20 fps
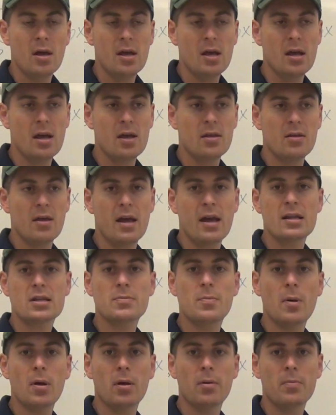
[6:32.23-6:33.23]
in the
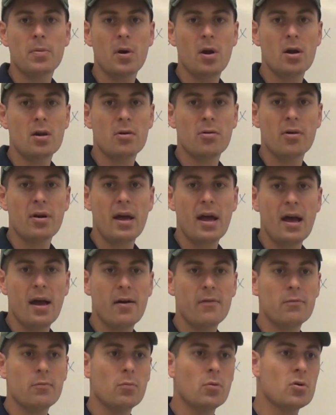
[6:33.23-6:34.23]
antebellum period, going to
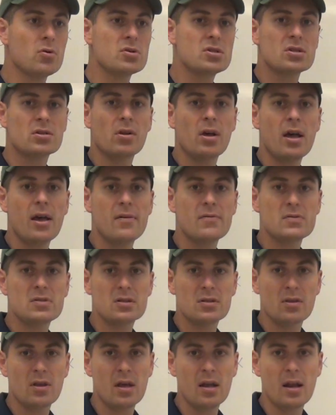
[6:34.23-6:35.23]
have more
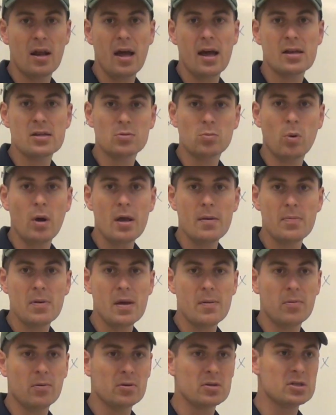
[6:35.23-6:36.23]
slaves than it has white
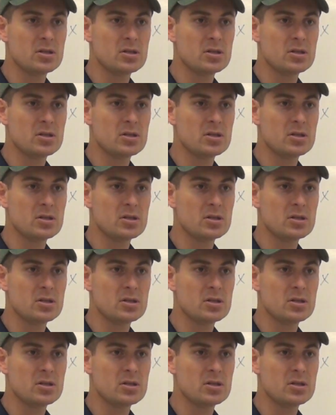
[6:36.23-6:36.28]
people.